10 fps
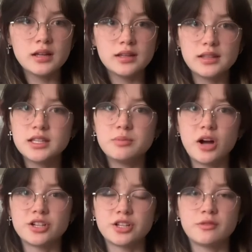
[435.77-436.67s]
This
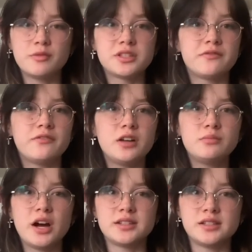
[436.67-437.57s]
project was a fun
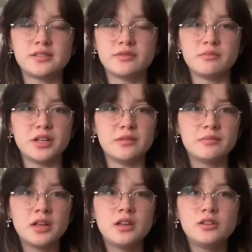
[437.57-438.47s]
process for me,
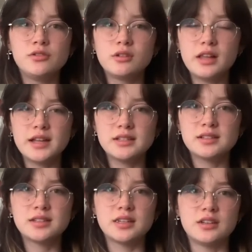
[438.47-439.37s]
utilizing
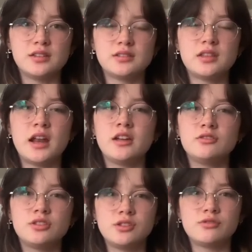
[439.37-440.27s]
skills that I
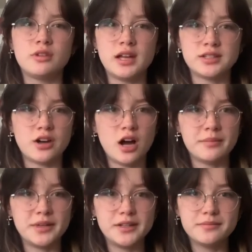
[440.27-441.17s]
usually enjoy as a
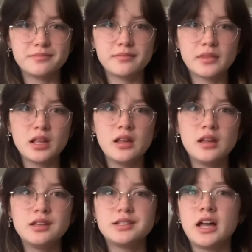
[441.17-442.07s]
hobby.
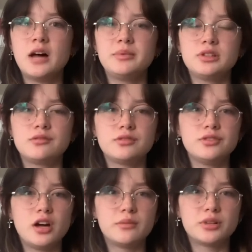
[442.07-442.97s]
To help a local
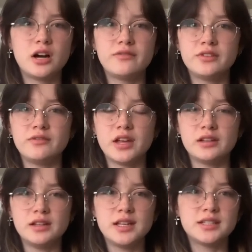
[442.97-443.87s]
nonprofit event
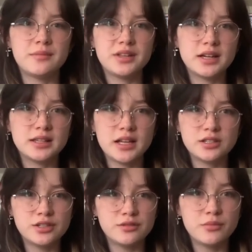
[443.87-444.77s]
is something I'd like
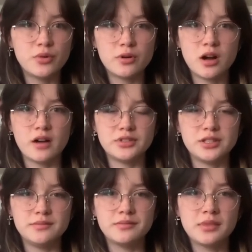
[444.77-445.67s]
to do more
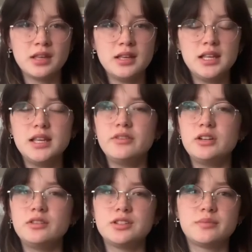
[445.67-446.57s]
often, even
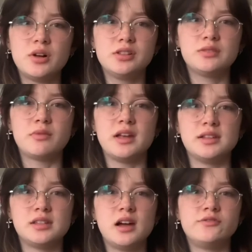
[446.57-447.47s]
in the smallest
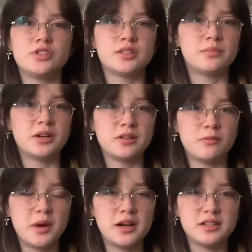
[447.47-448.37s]
ways of just spreading
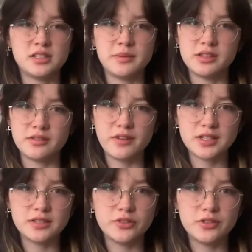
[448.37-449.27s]
awareness about the
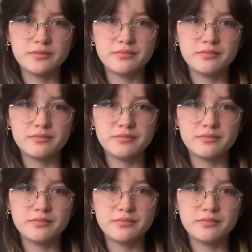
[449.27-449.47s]
festival.